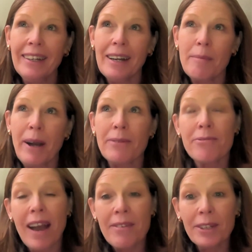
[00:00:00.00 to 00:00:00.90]
about
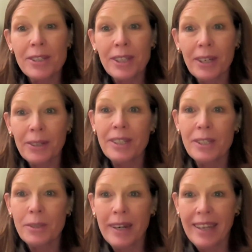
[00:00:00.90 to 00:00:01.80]
5 years ago in
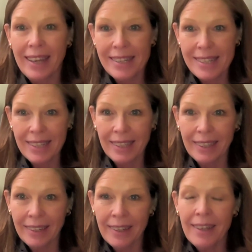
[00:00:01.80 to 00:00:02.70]
2018.